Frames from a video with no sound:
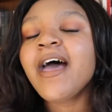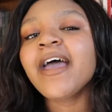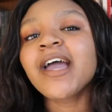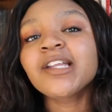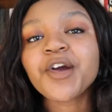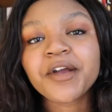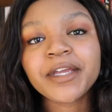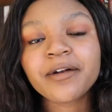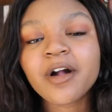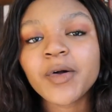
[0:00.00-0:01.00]
and our
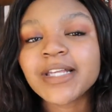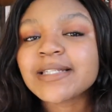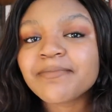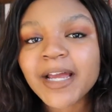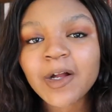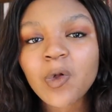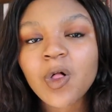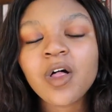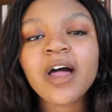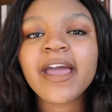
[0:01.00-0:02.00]
hero is
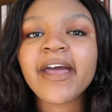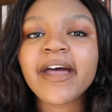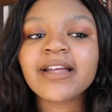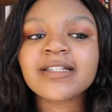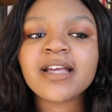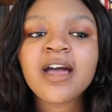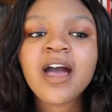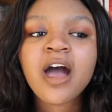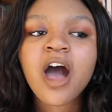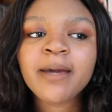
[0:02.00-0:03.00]
Michael, and
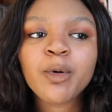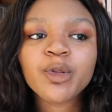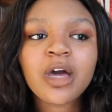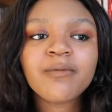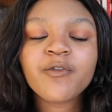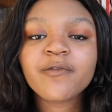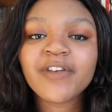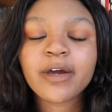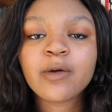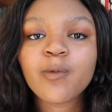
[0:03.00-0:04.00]
they both come from
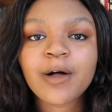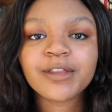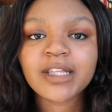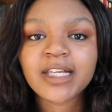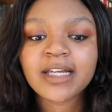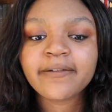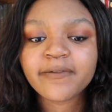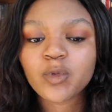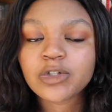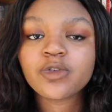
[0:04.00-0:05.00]
very wealthy,
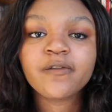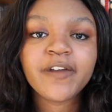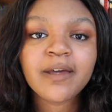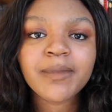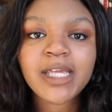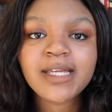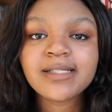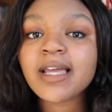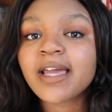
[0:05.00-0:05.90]
influential families.